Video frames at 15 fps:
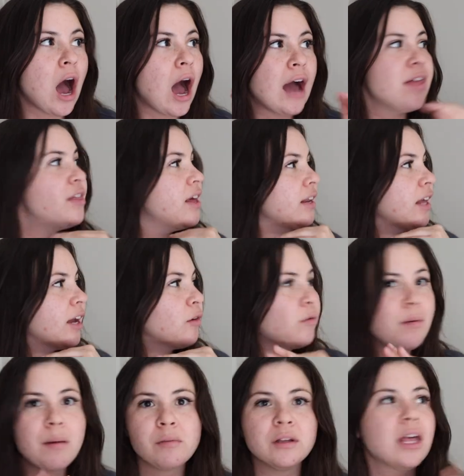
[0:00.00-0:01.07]
I then like
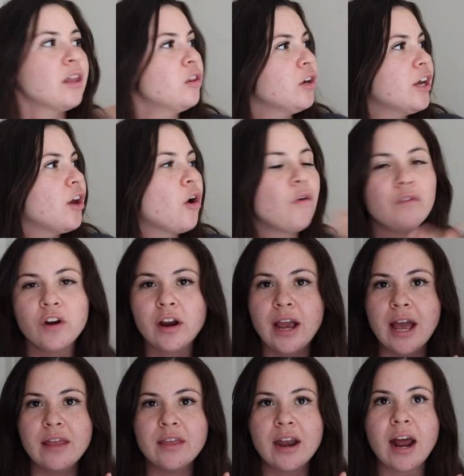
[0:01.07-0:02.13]
remember like looking over
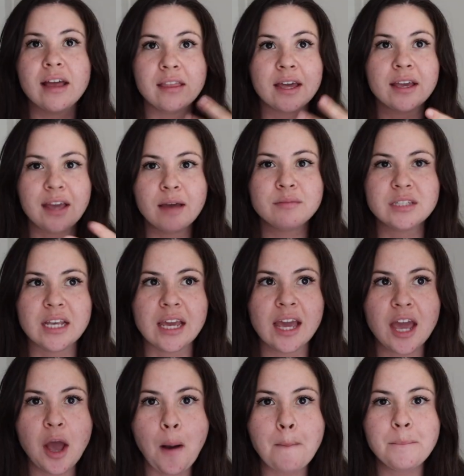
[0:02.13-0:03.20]
and then I like kept
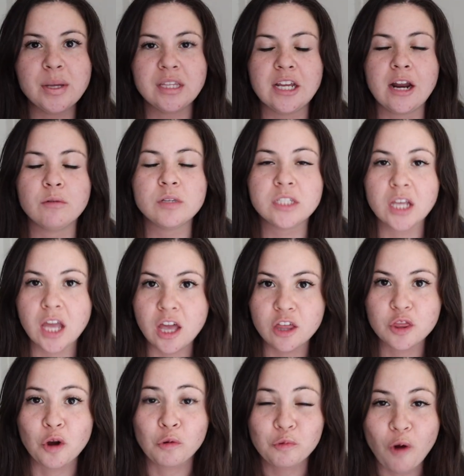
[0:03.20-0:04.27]
singing, but then I was singing
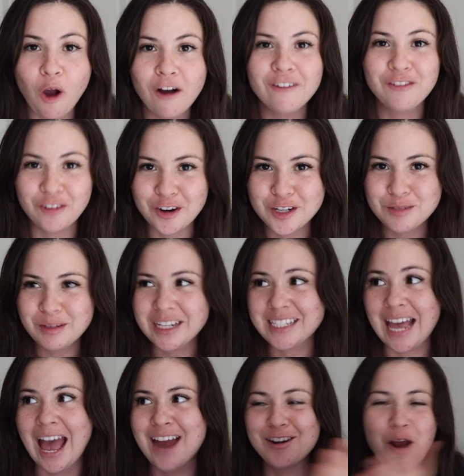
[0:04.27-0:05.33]
the wrong verse because
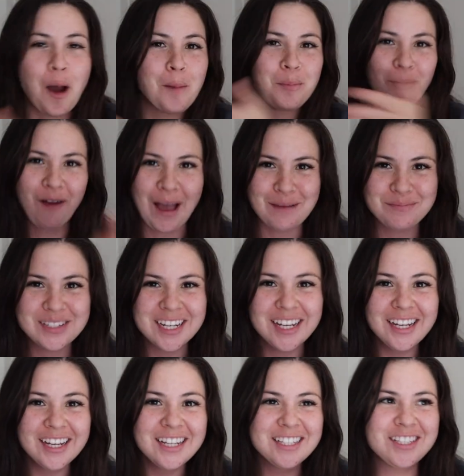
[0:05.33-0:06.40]
I had not prepped
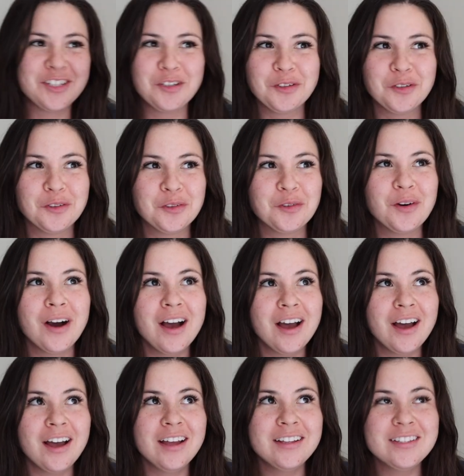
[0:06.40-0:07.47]
to
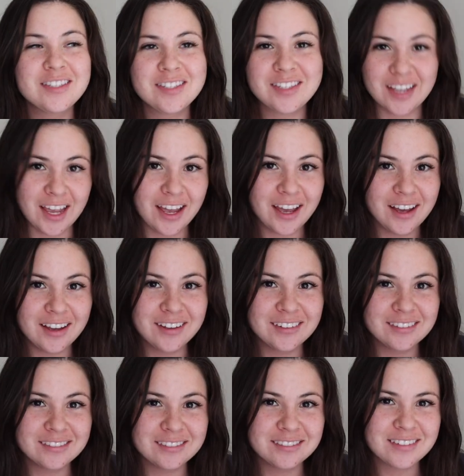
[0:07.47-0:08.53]

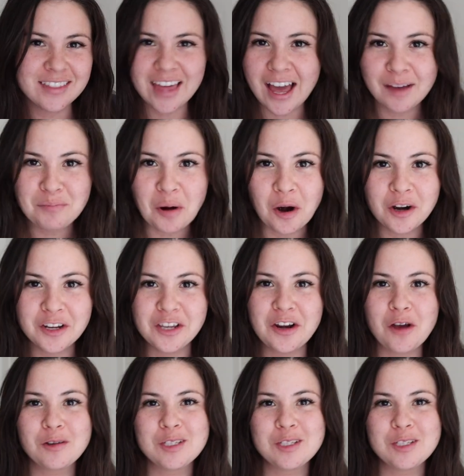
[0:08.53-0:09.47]
sing that part, you know?